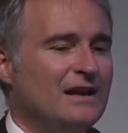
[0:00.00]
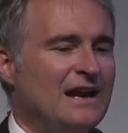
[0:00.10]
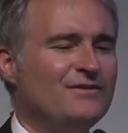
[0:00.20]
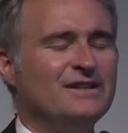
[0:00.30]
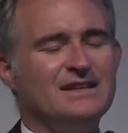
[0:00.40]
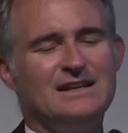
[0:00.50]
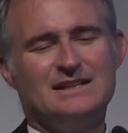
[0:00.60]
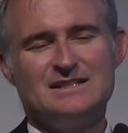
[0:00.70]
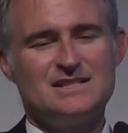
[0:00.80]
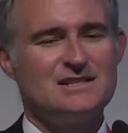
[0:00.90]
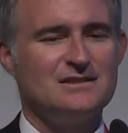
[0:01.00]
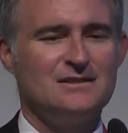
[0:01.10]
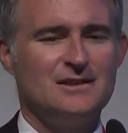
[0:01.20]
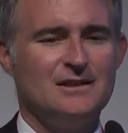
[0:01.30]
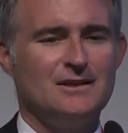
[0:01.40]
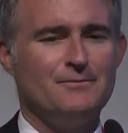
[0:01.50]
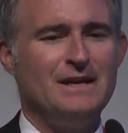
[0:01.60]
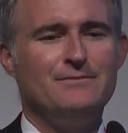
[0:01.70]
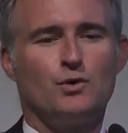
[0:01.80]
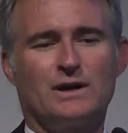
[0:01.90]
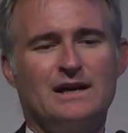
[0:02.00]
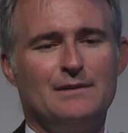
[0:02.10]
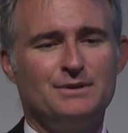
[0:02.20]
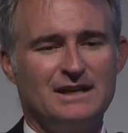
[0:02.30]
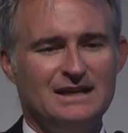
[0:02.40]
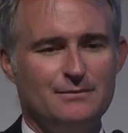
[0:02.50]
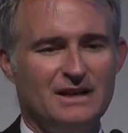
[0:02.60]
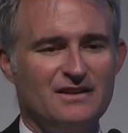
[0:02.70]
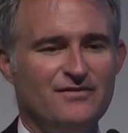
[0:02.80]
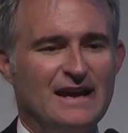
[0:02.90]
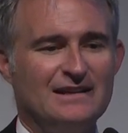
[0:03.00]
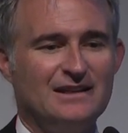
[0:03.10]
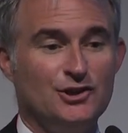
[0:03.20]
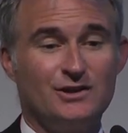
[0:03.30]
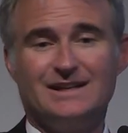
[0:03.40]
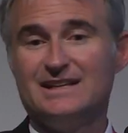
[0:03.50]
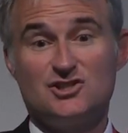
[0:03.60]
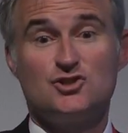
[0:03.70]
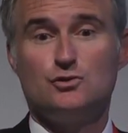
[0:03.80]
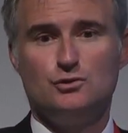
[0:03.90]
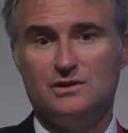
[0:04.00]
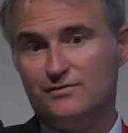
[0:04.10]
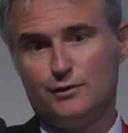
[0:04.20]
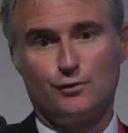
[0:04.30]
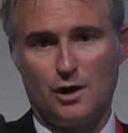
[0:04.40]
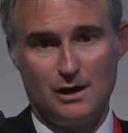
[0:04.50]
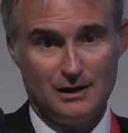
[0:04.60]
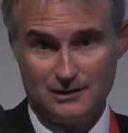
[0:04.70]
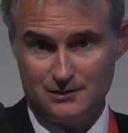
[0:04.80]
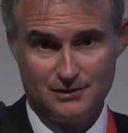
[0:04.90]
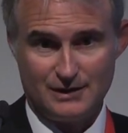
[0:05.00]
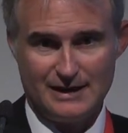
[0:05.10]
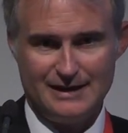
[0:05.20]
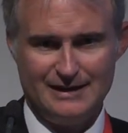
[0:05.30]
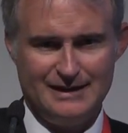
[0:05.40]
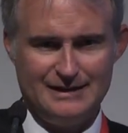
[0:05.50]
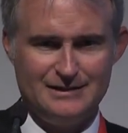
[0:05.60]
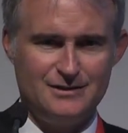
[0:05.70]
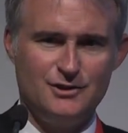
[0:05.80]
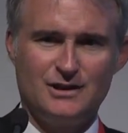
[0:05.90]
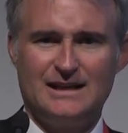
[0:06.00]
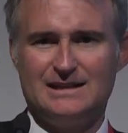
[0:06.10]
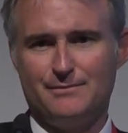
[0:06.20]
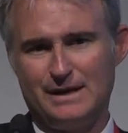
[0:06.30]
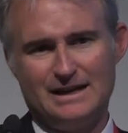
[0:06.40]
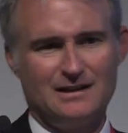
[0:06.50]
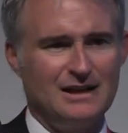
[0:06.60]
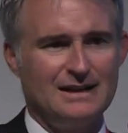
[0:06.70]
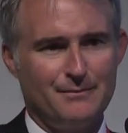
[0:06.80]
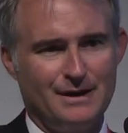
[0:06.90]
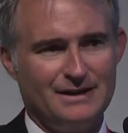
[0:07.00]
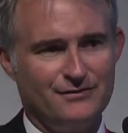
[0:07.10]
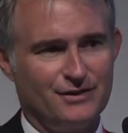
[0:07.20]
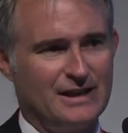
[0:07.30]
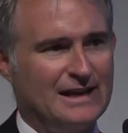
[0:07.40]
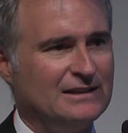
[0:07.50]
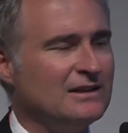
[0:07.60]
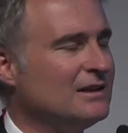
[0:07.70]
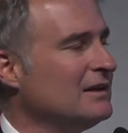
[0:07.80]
everything is made more complicated by the fact that you're going to get sued if you're wrong, okay? And you're going to end up paying a lot of money for that.